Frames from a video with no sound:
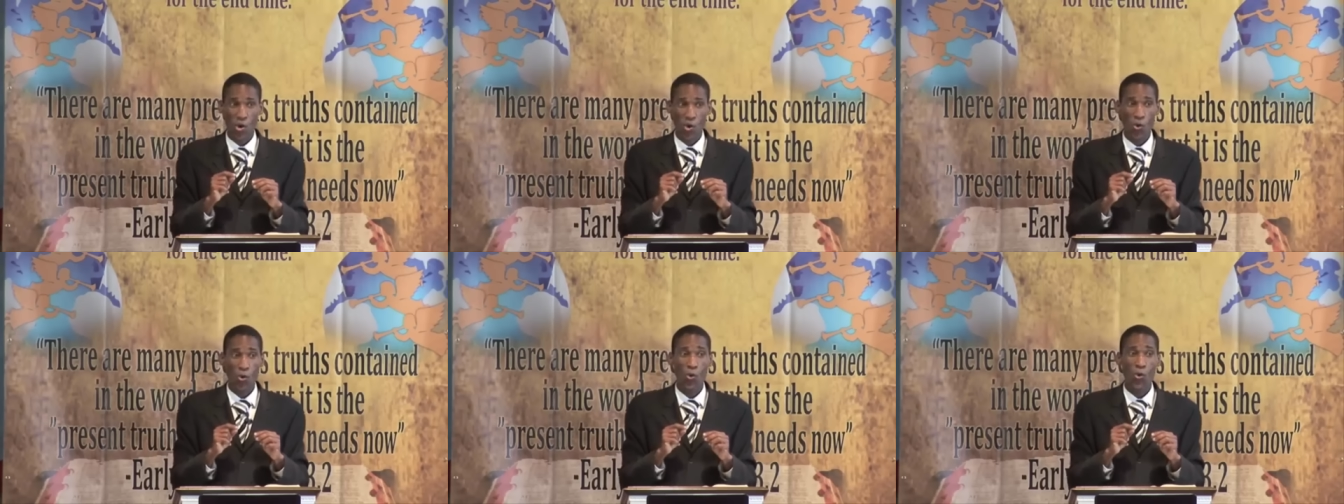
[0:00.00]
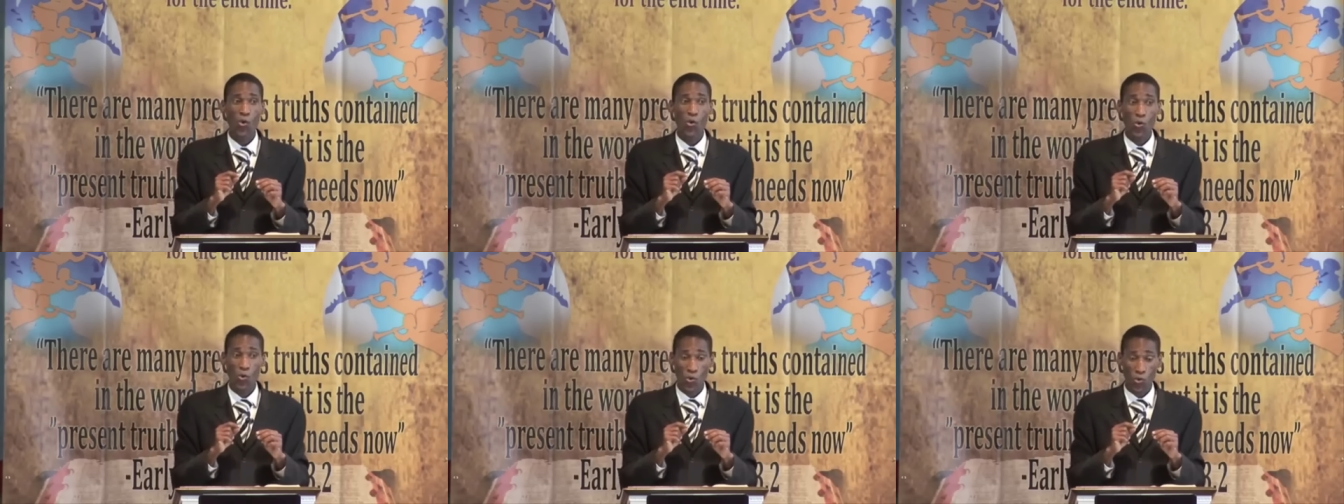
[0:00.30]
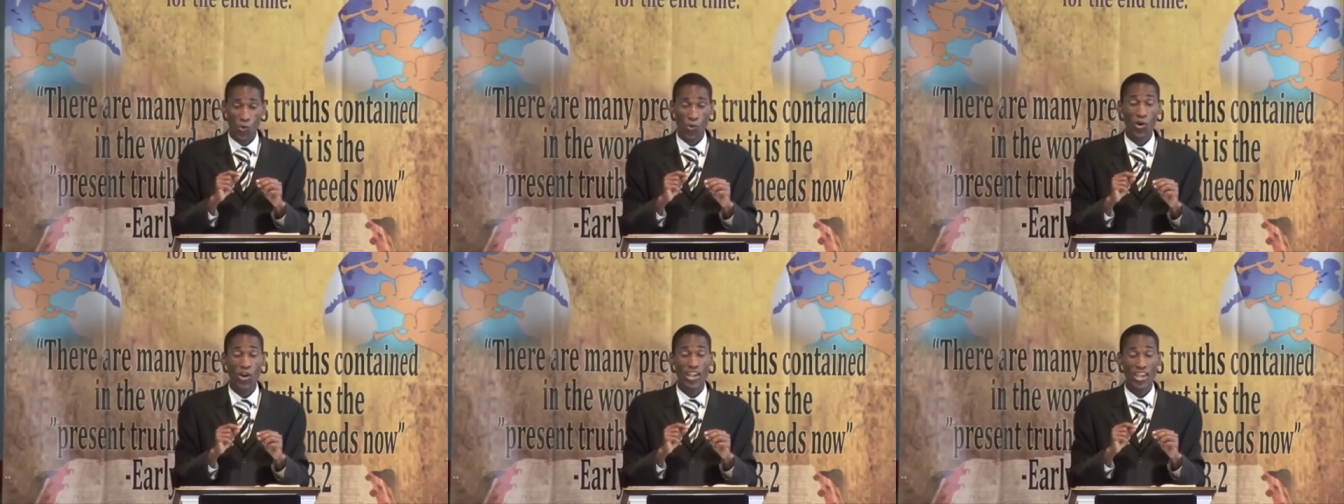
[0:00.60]
who
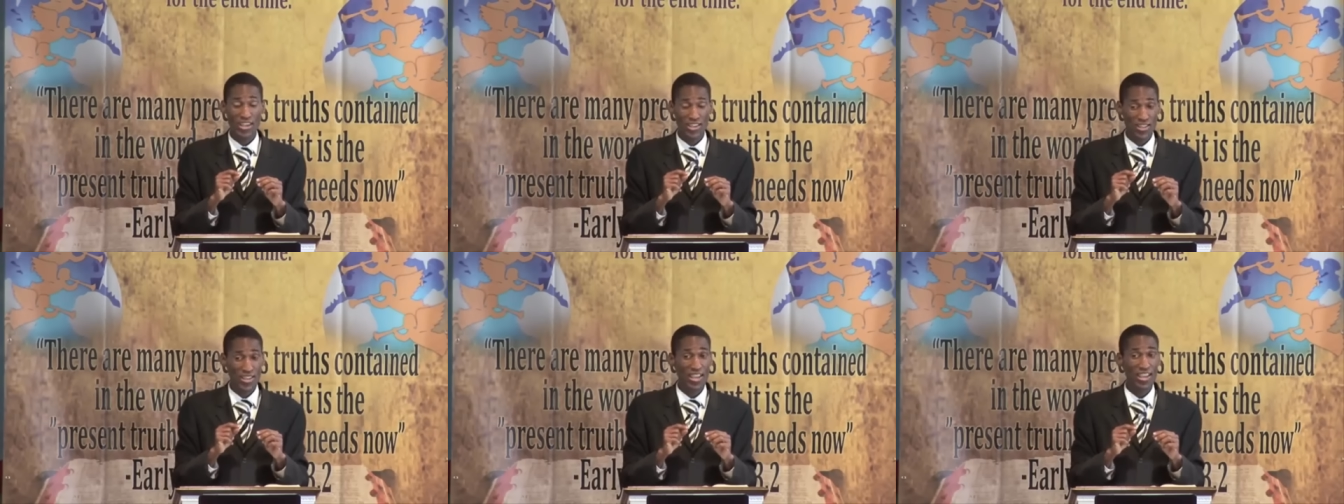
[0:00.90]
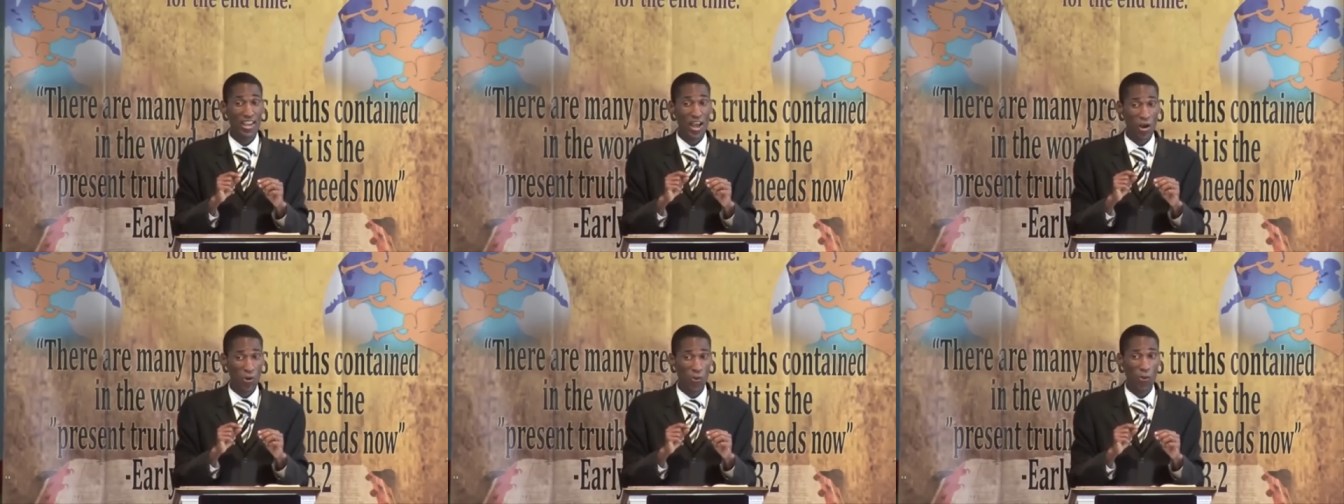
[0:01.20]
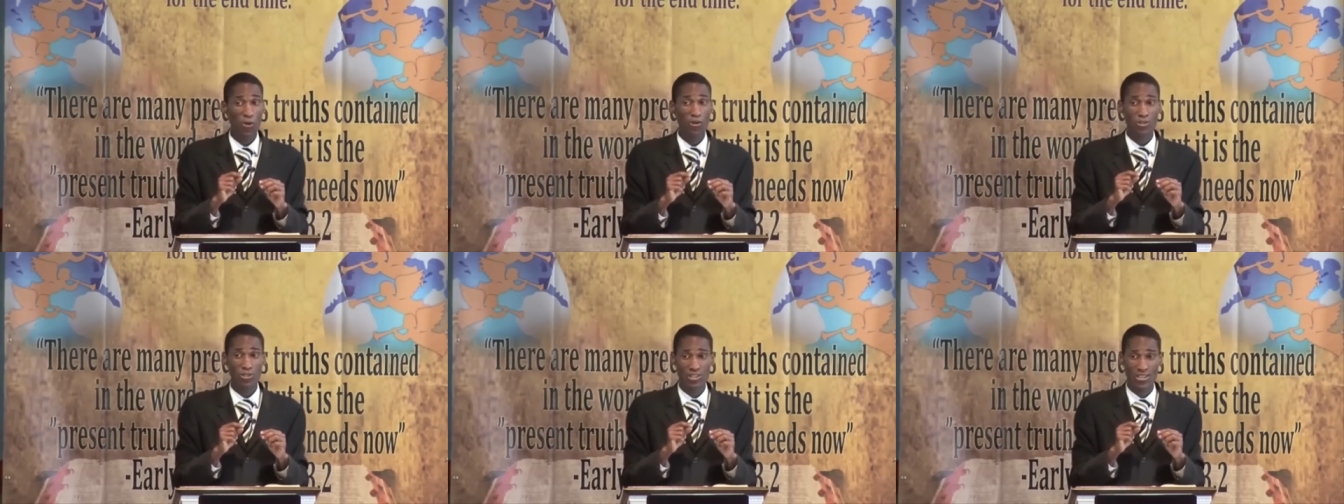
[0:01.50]
in, in our
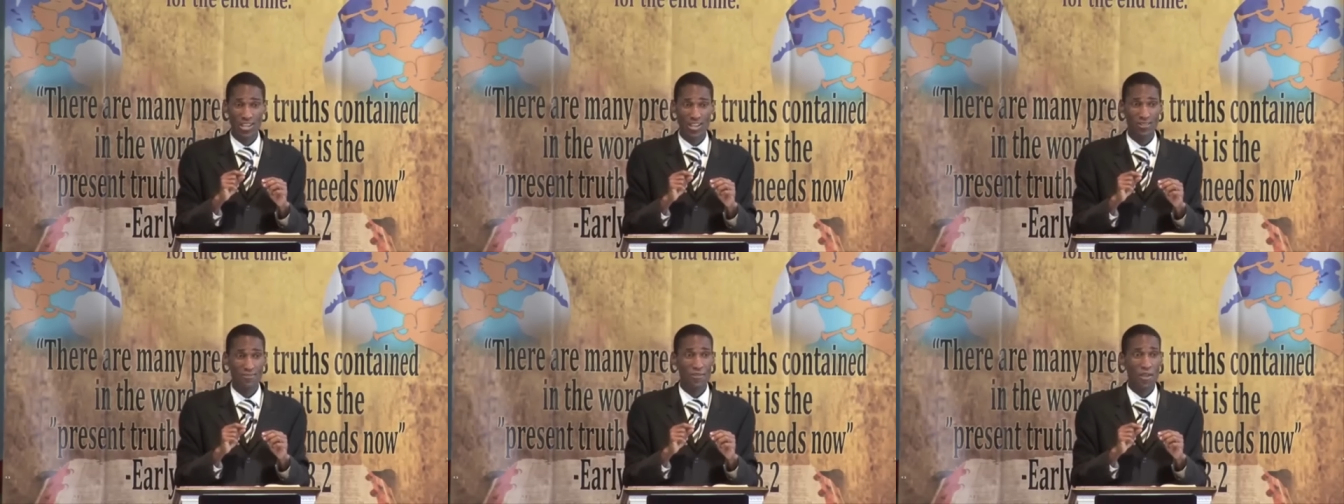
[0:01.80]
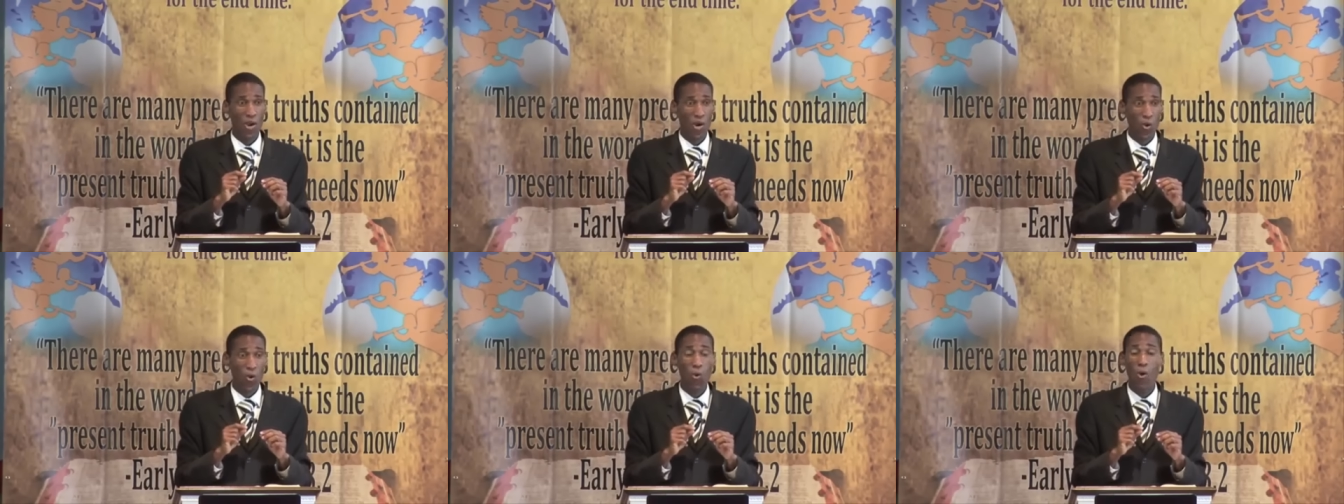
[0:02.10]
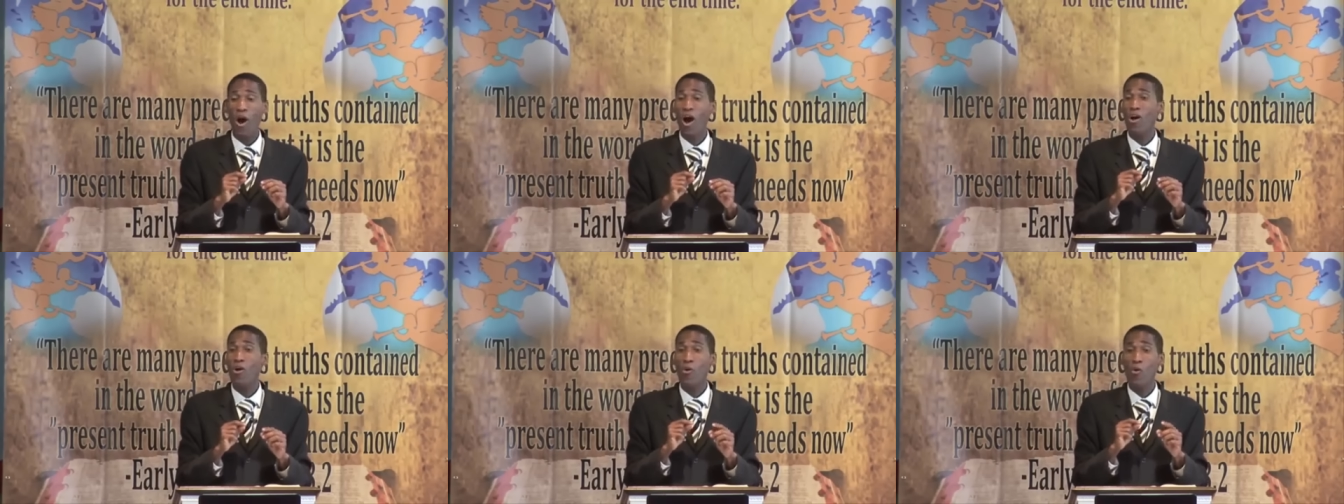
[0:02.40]
world today who
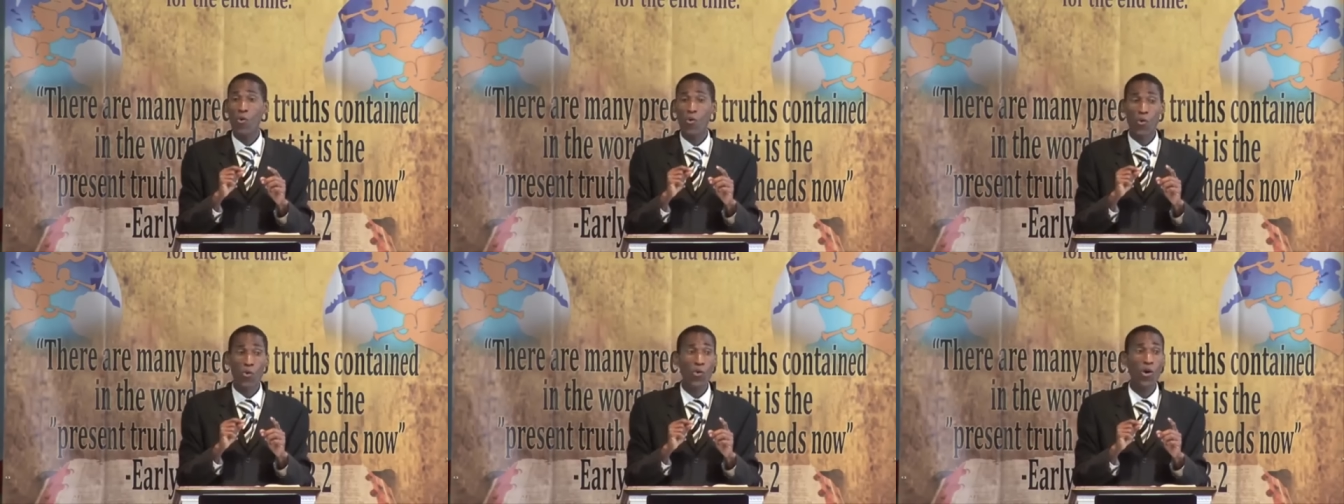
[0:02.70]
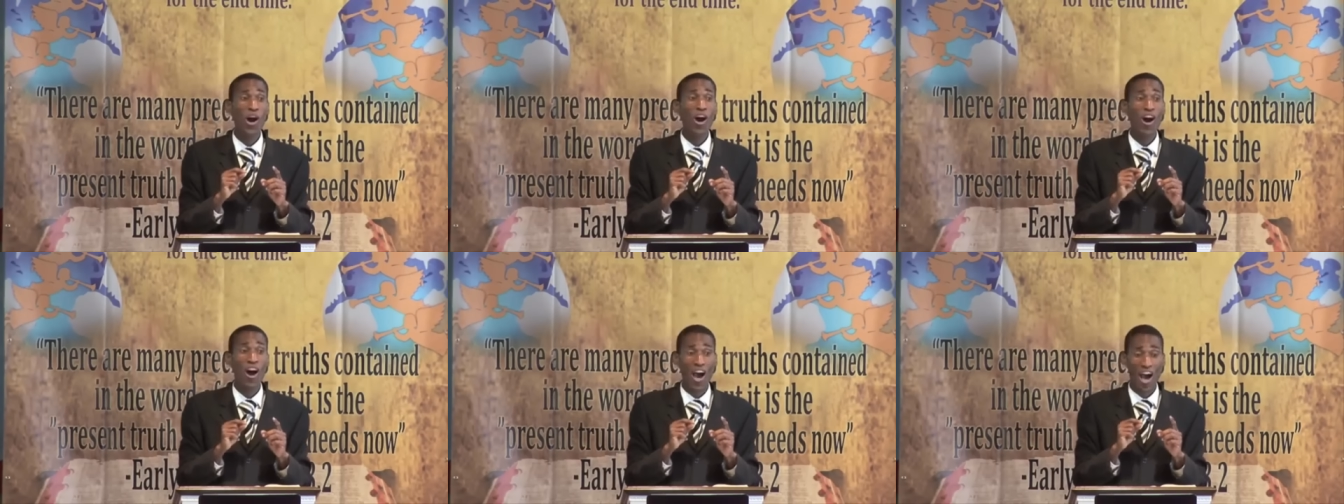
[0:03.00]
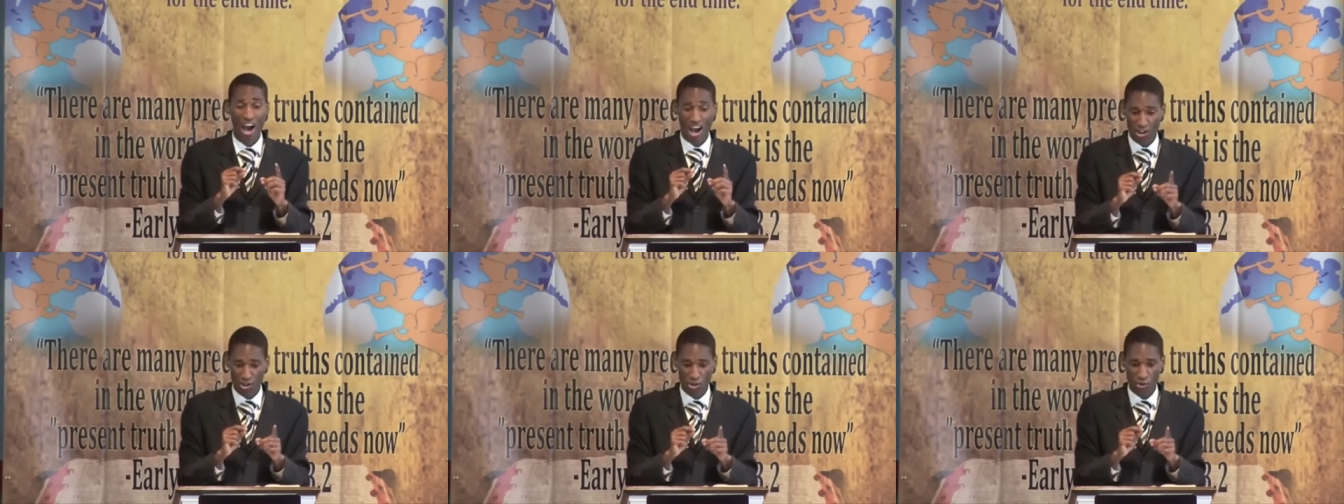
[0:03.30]
are, who are
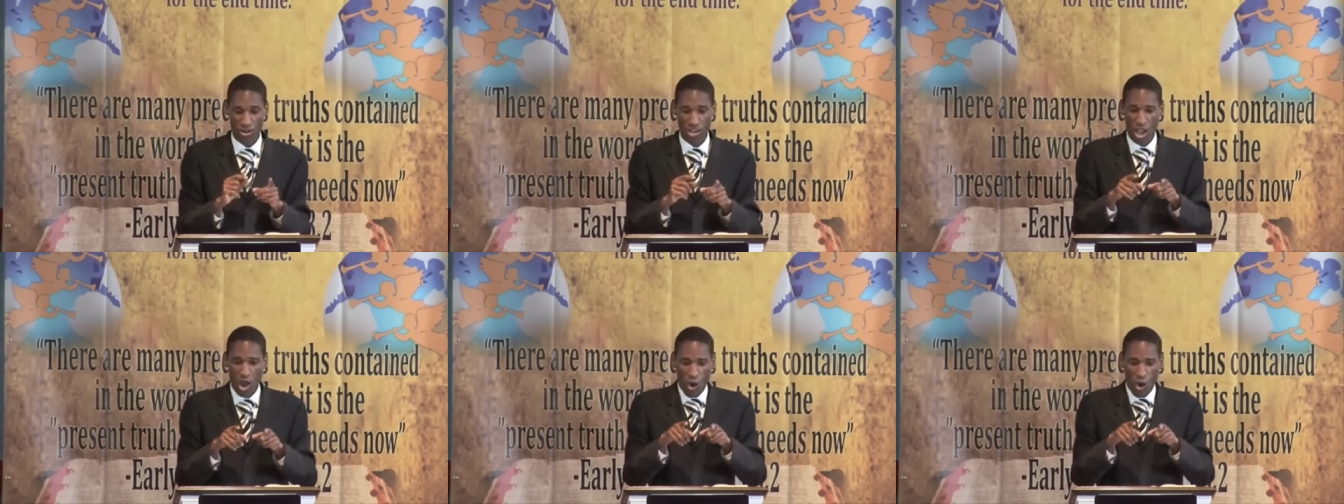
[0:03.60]
hungry,